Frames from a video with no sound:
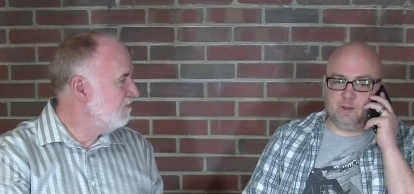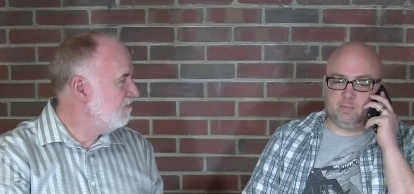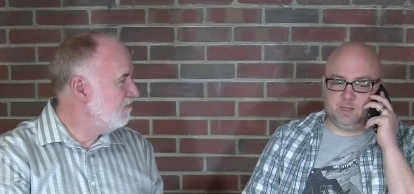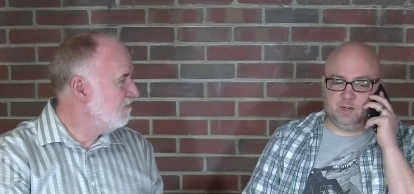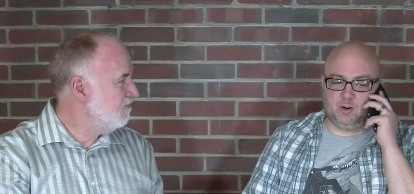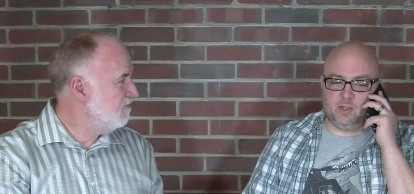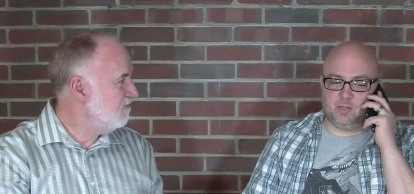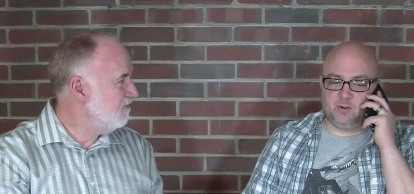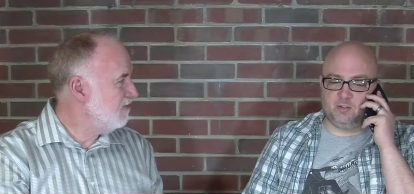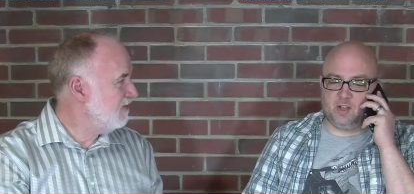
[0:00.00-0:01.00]
Speaker 1: family dinner on
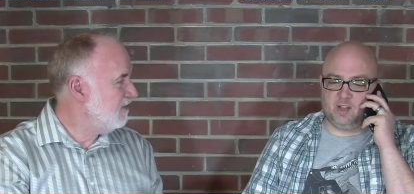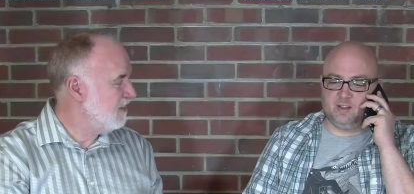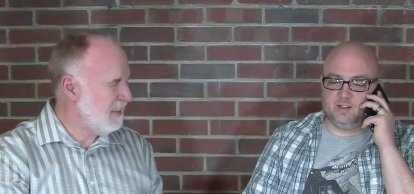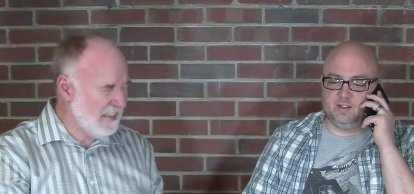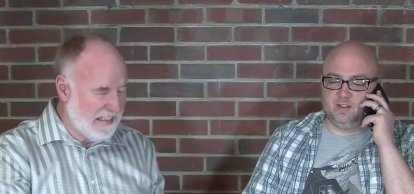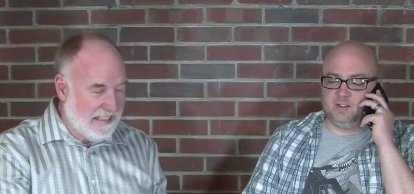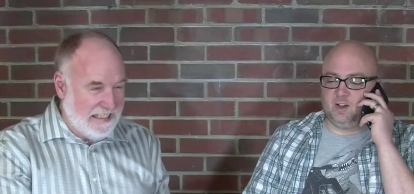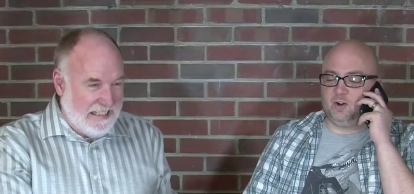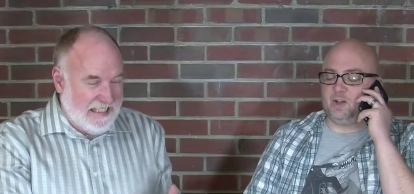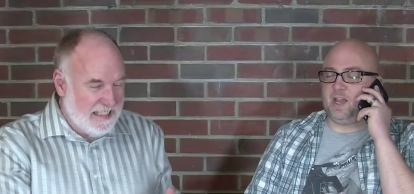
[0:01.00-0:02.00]
Thursday.
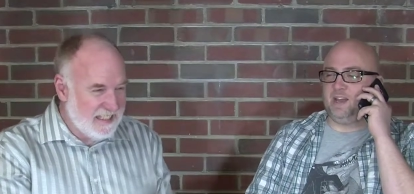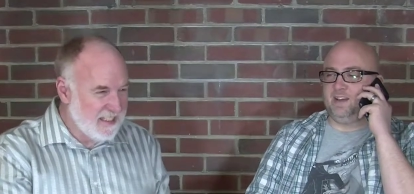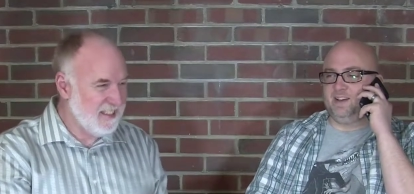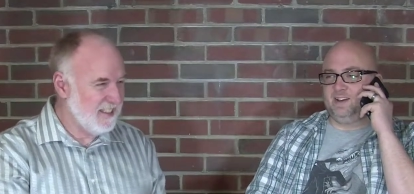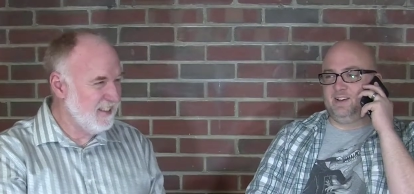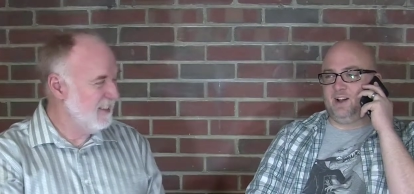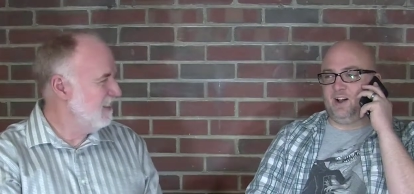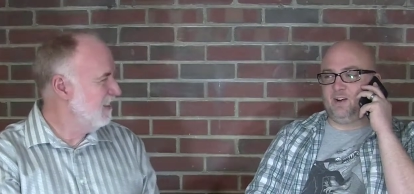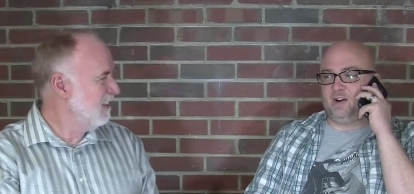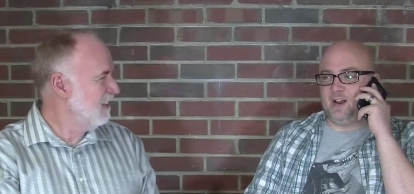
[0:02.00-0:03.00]
Okay.
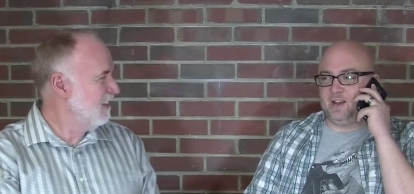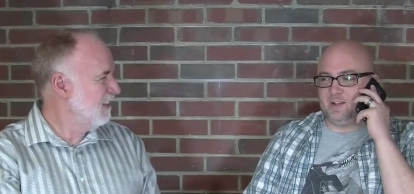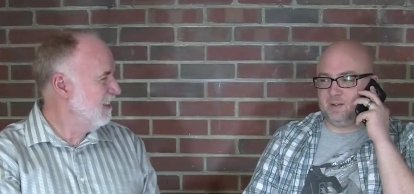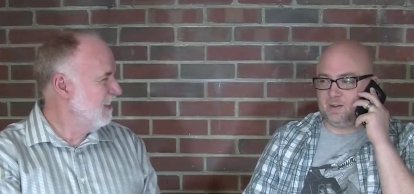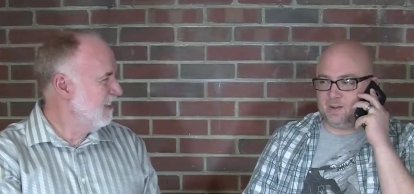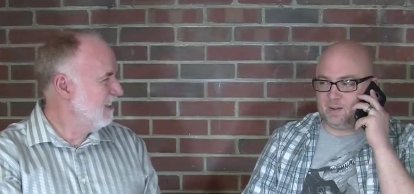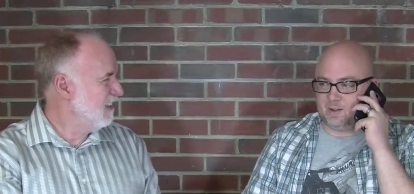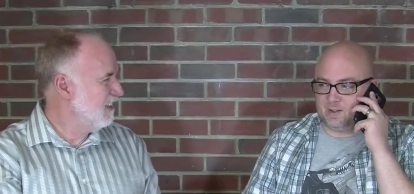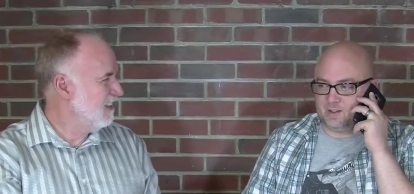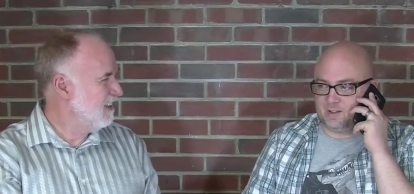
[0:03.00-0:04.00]
All right.
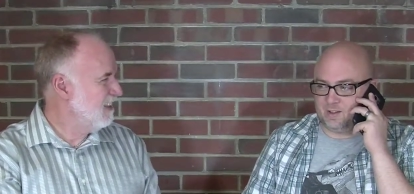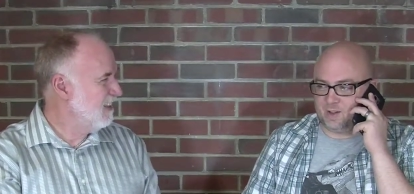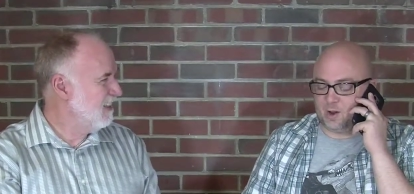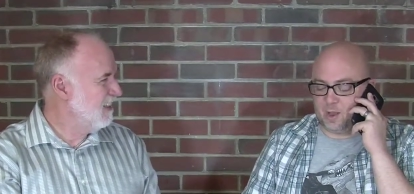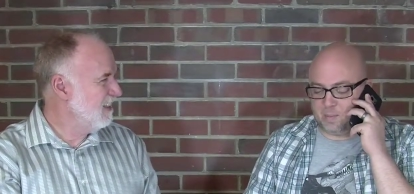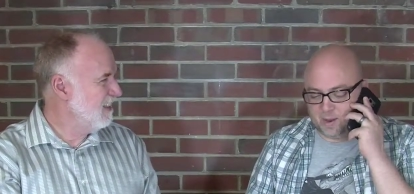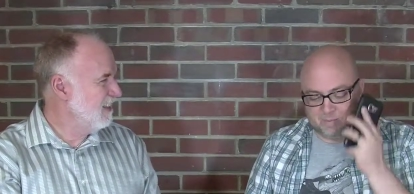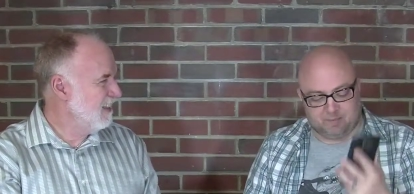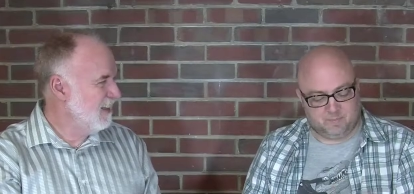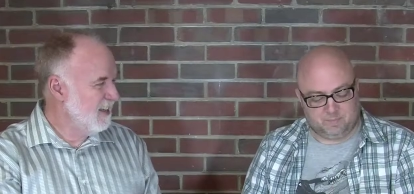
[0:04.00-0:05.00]
Okay, bye.
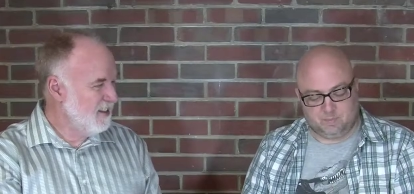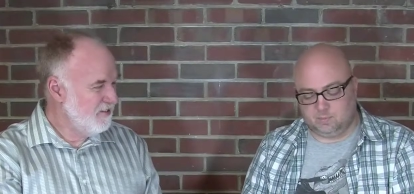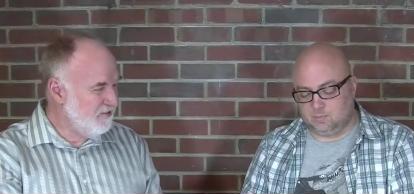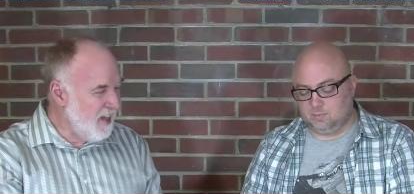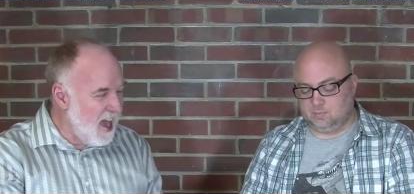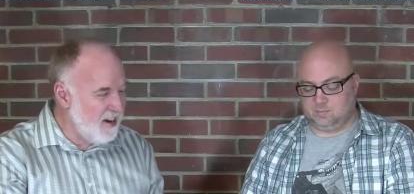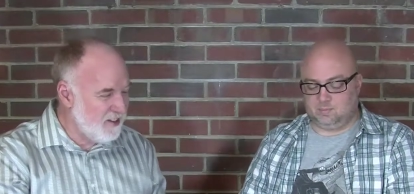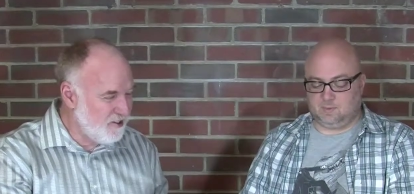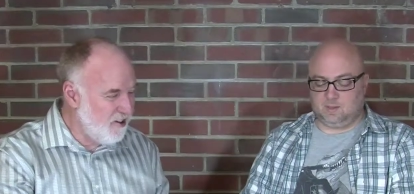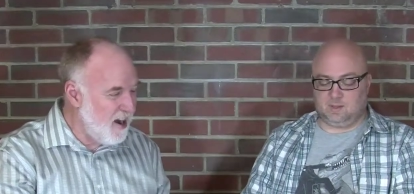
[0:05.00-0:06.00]
That
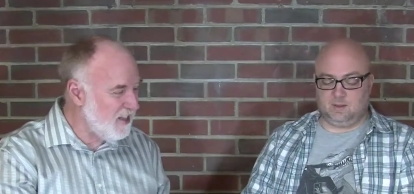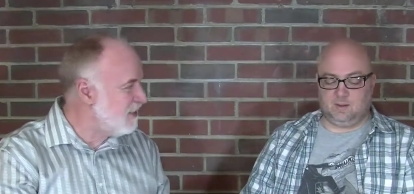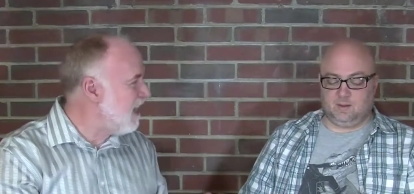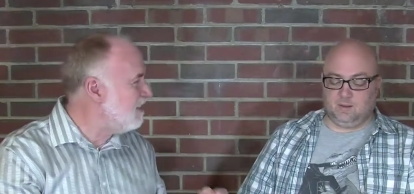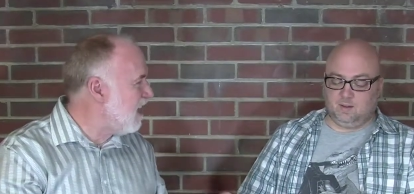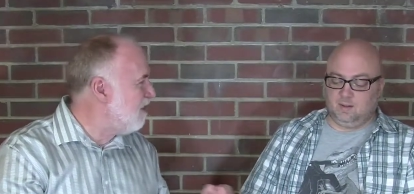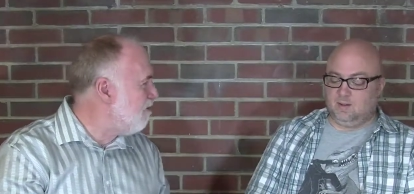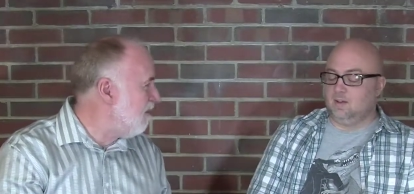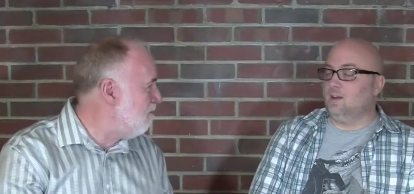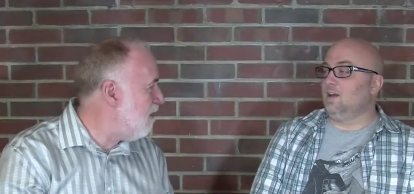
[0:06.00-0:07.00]
is
Speaker 2: great. It sounds like
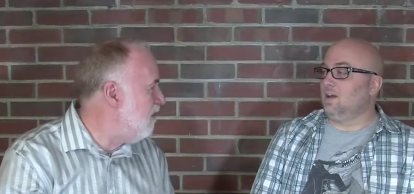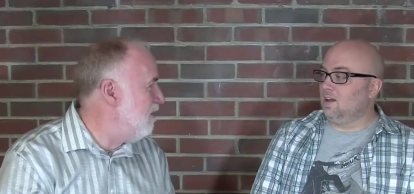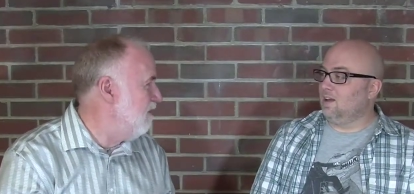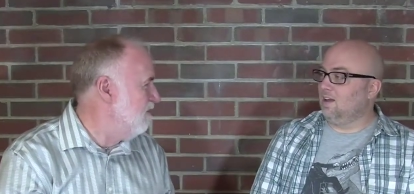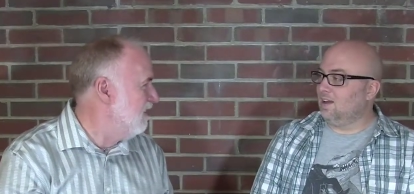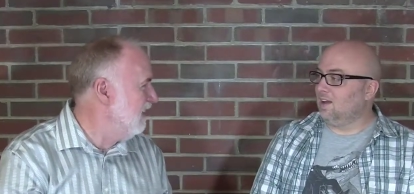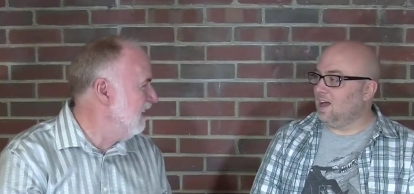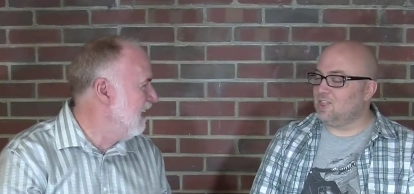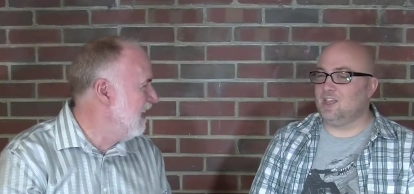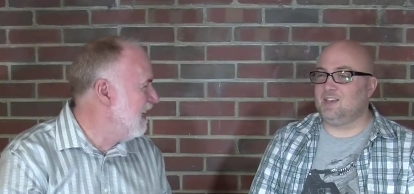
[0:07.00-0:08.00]
great news.
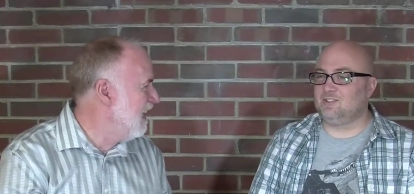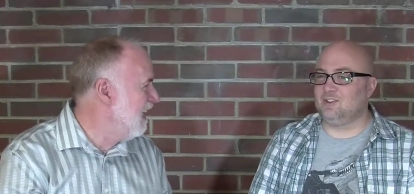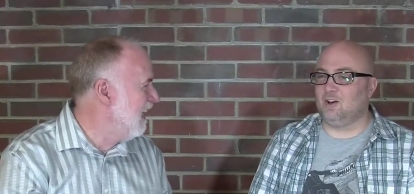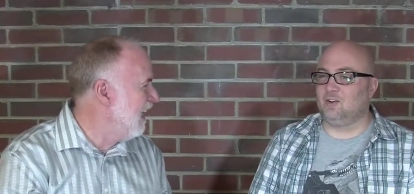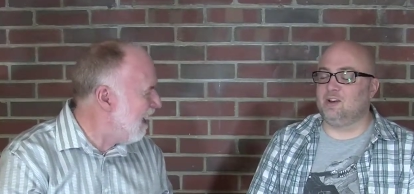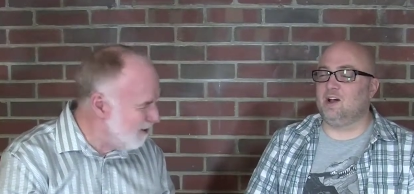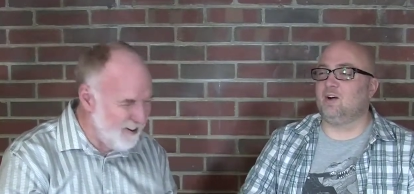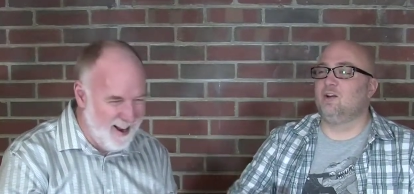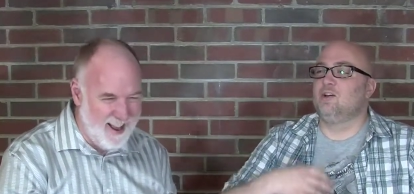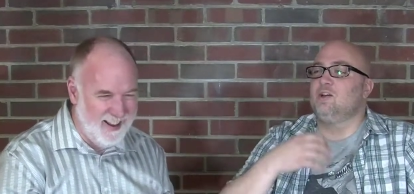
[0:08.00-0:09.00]
I
Speaker 1: think so.
Speaker 2: Now,
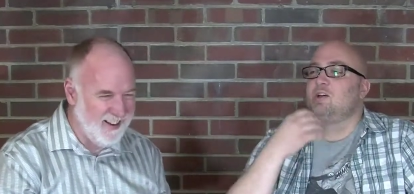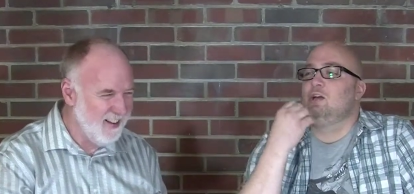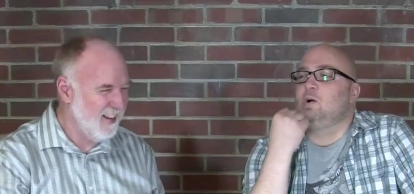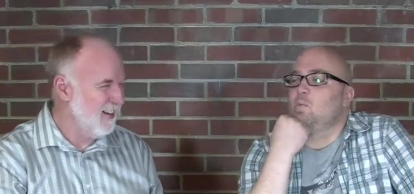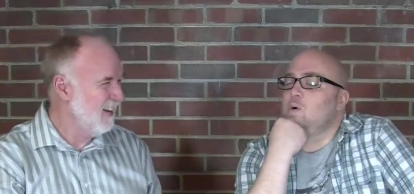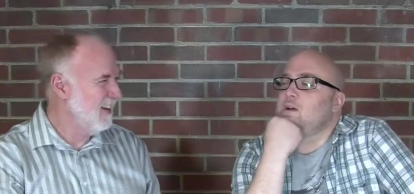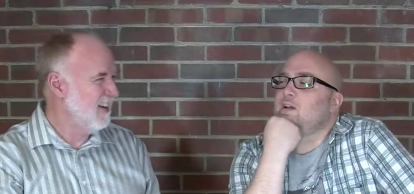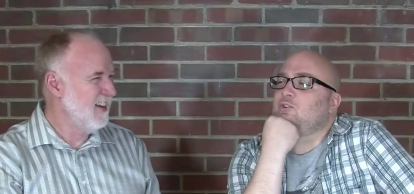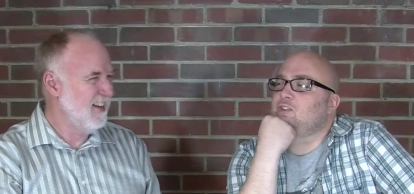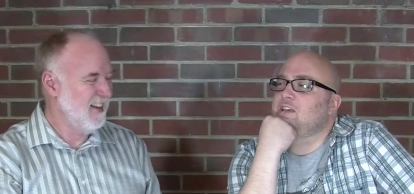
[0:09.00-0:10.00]
all right.
Speaker 1: What
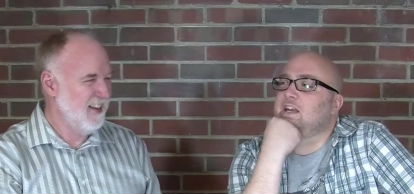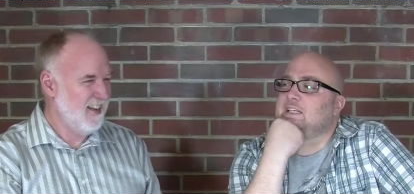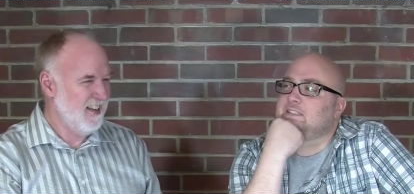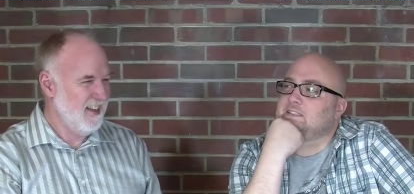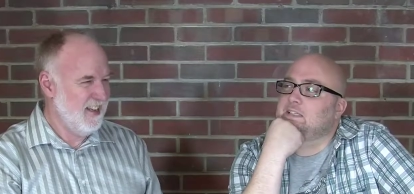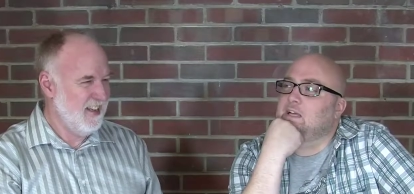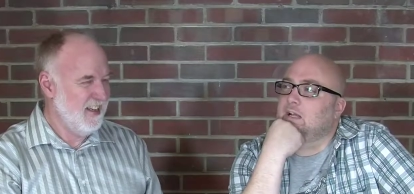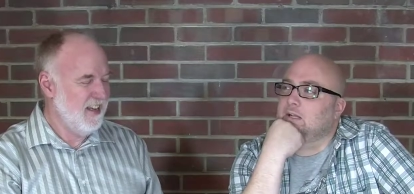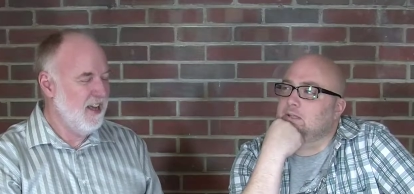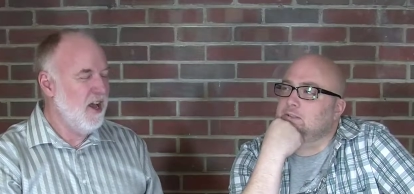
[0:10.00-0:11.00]
else can I
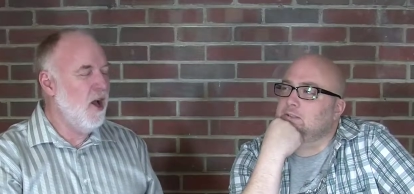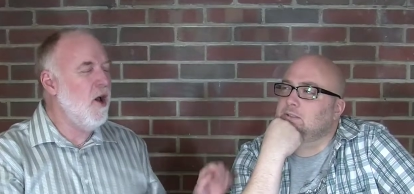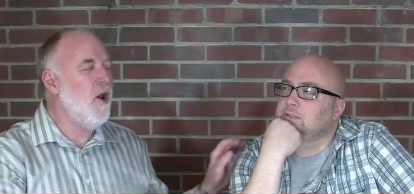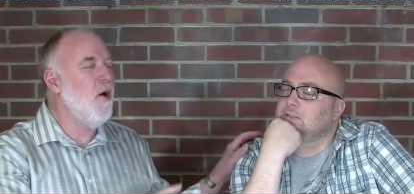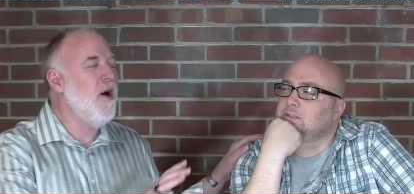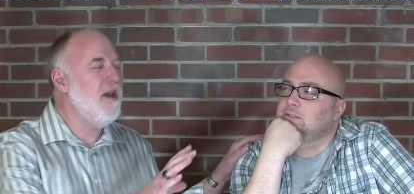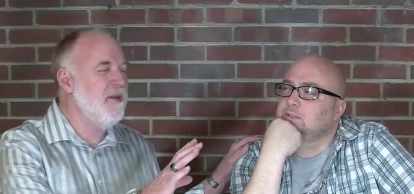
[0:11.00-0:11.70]
sell?
Speaker 2: Oh, no, wait a